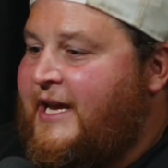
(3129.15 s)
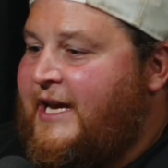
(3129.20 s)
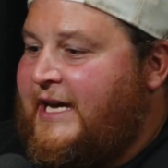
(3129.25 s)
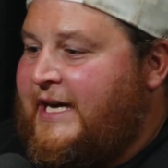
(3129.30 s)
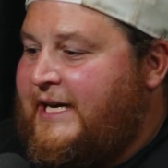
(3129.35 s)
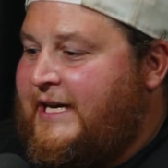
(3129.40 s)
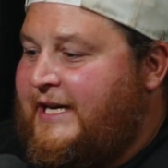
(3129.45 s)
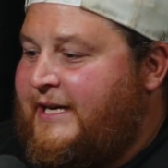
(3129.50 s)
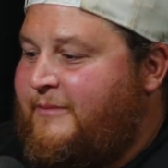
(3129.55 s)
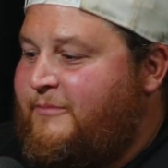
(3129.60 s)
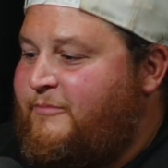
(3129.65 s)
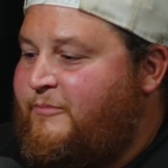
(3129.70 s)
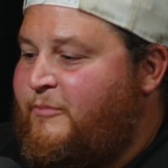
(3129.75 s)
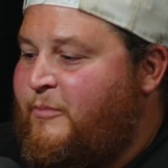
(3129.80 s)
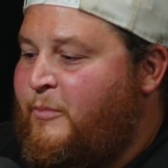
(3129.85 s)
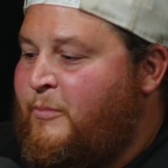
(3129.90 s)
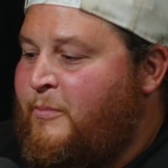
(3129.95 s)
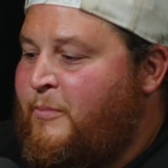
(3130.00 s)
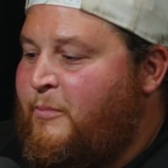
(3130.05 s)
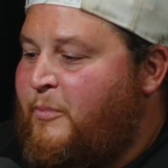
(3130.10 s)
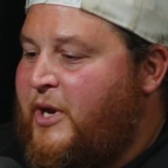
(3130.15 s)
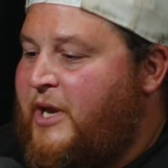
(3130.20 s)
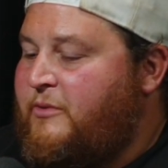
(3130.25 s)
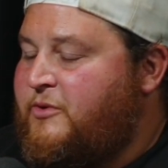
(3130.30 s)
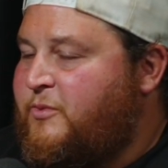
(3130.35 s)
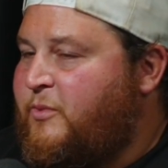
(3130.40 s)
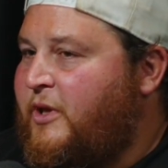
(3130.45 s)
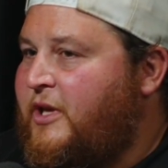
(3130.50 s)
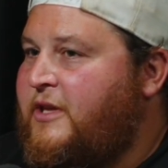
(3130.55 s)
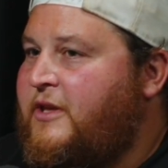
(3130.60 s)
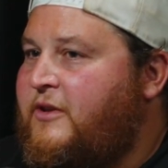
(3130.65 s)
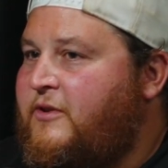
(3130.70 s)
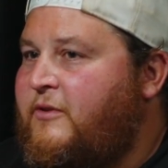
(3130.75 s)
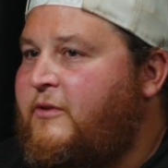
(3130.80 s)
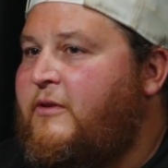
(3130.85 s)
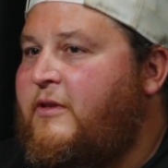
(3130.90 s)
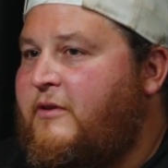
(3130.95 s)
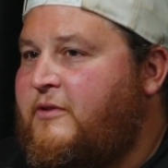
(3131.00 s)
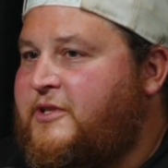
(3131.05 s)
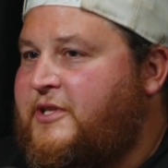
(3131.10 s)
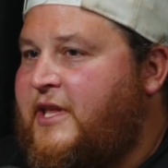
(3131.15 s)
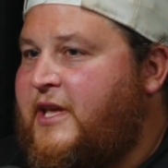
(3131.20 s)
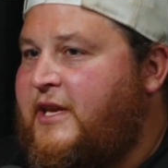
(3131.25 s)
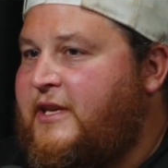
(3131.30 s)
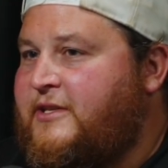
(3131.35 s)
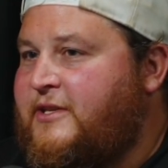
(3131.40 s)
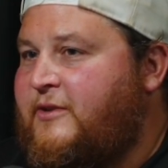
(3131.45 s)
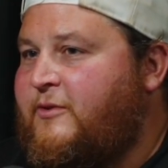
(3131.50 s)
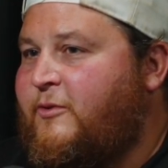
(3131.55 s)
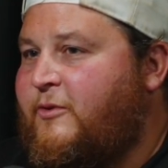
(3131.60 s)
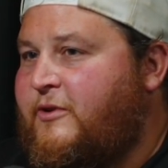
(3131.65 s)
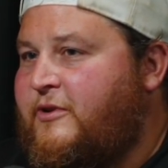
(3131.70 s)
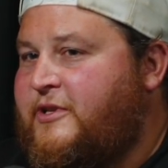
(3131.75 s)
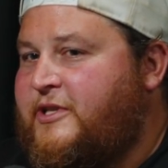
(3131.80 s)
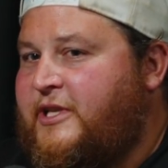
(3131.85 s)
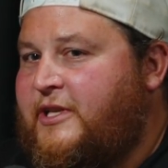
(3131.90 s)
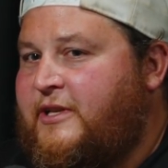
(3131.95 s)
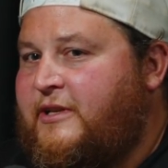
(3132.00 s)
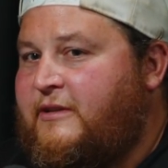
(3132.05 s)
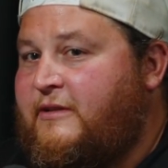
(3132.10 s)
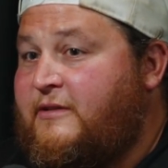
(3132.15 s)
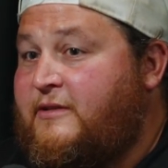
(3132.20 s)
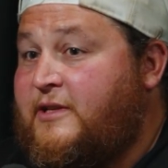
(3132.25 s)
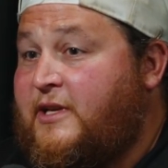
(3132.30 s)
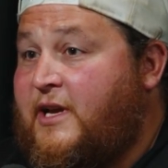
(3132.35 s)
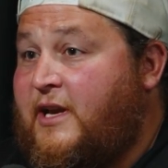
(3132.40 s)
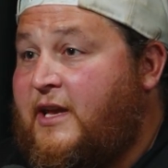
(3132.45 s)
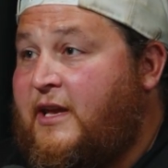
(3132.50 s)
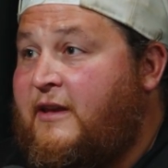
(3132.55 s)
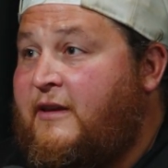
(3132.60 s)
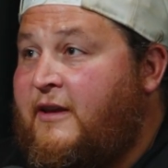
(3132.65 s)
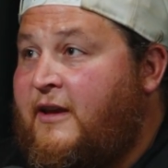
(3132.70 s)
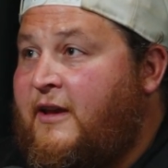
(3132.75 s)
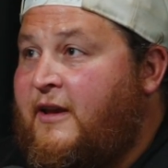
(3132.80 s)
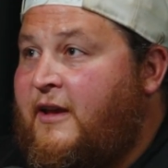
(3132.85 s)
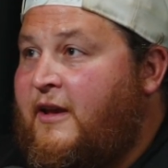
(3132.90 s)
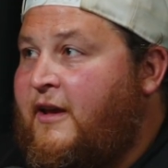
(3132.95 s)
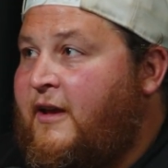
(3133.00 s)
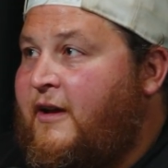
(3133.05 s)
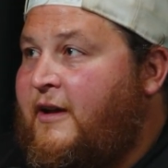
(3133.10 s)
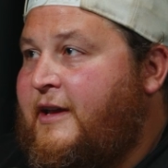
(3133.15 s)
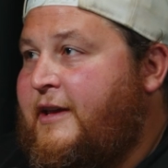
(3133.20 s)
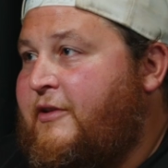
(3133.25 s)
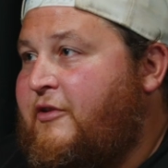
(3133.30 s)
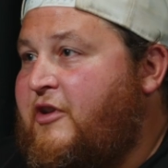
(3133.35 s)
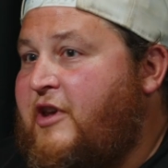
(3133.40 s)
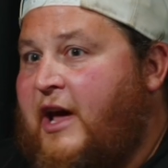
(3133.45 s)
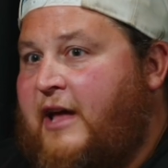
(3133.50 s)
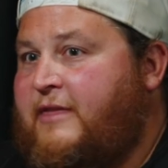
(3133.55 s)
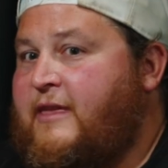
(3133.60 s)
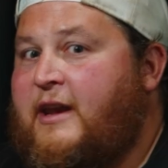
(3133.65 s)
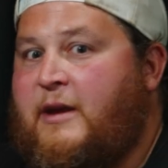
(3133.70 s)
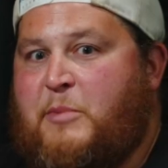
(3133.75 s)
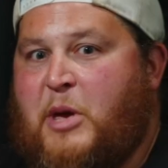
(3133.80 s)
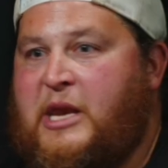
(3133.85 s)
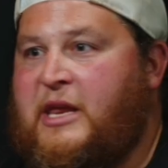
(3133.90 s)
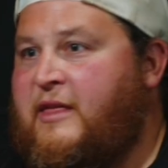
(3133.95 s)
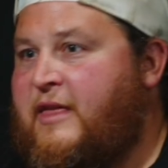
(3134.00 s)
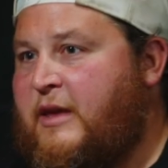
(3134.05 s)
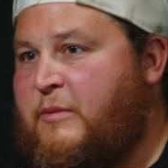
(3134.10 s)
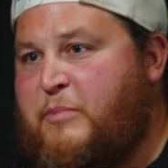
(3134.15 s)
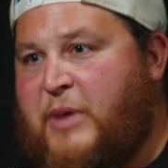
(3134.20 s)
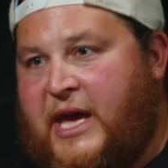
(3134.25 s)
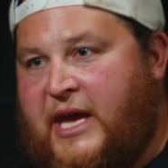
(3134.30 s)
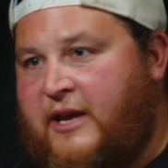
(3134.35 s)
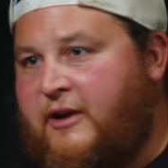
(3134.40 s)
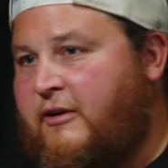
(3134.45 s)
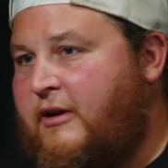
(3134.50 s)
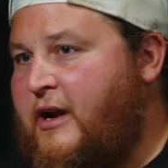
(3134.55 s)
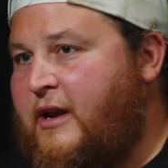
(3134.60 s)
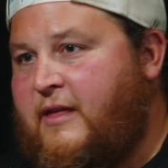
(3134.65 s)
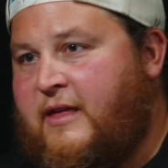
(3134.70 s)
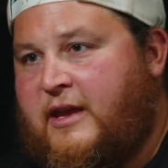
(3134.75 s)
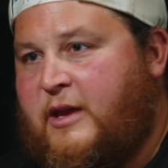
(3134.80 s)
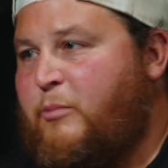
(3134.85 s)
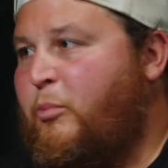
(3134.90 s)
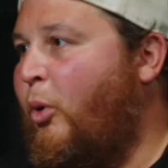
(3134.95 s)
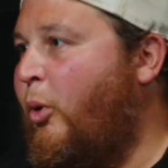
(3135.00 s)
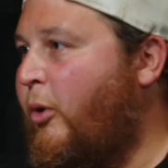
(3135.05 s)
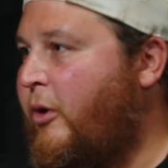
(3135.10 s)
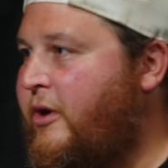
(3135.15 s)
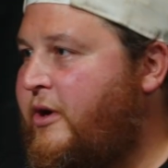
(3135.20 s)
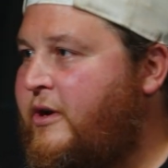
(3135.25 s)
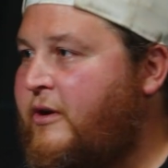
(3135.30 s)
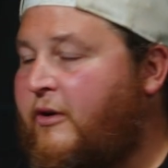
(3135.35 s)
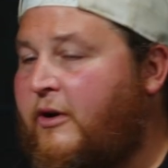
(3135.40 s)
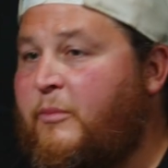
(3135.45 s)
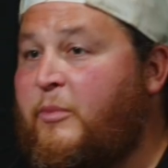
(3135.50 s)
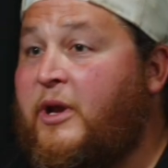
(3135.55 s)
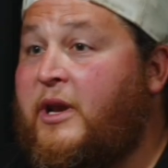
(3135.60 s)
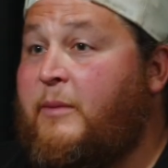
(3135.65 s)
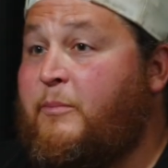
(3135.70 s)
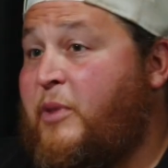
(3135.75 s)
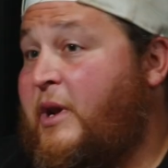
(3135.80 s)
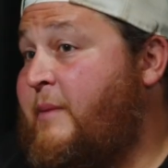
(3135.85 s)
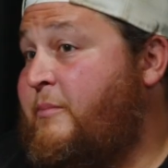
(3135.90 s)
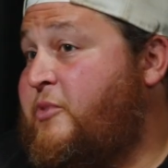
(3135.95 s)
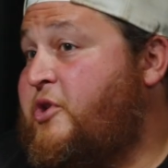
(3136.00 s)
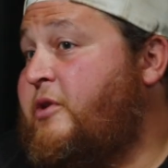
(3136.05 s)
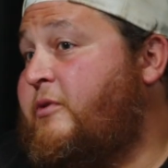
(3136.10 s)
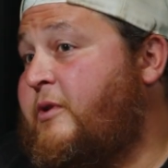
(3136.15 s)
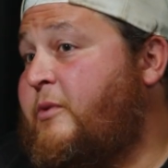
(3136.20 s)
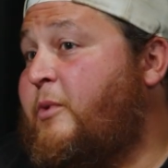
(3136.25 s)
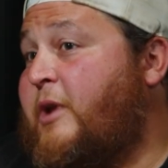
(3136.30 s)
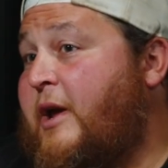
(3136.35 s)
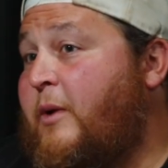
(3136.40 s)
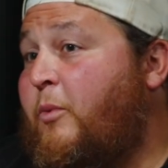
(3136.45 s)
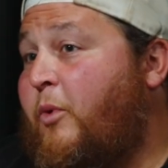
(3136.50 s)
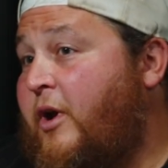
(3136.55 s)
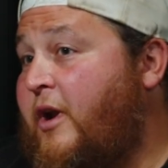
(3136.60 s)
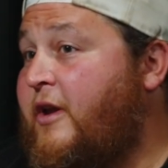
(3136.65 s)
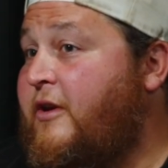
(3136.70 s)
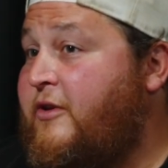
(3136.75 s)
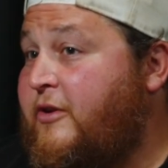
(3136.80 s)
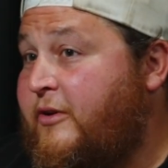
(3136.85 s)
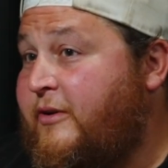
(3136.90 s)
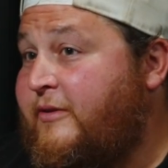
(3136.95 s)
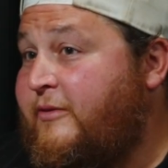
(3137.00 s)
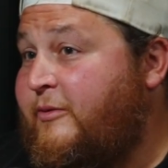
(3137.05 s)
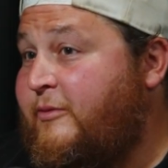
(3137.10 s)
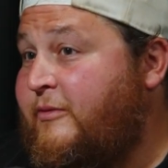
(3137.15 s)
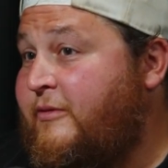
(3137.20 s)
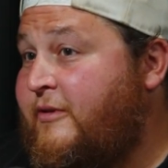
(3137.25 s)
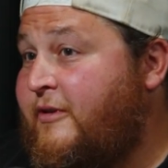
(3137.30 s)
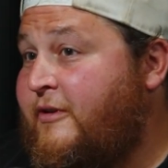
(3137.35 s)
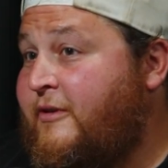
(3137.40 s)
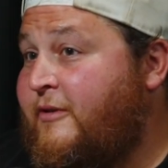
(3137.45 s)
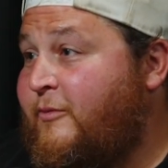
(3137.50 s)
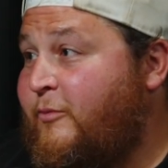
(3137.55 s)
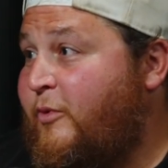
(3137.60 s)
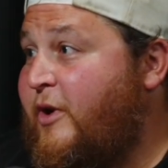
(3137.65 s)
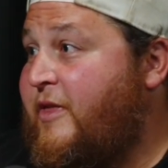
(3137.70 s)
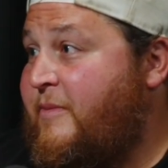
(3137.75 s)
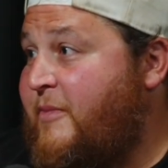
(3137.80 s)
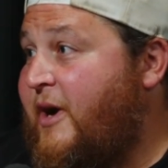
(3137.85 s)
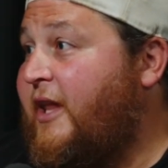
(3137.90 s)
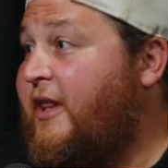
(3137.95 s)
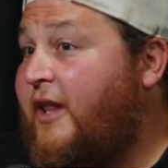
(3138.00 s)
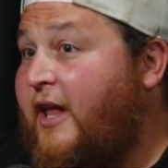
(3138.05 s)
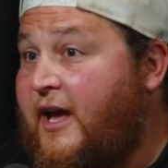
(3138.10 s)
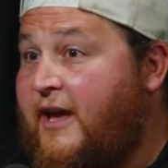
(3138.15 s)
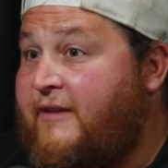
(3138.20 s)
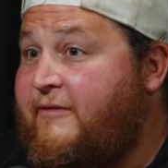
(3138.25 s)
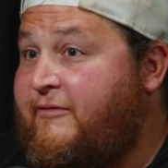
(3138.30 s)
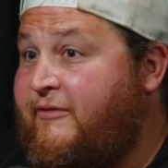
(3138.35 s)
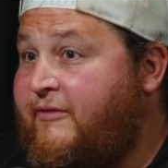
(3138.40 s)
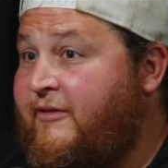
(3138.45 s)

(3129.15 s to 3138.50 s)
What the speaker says: But I was willing to do those things in order to kind of, you know, not that I'm anything big or anything important but I'm doing what I want to do with my life.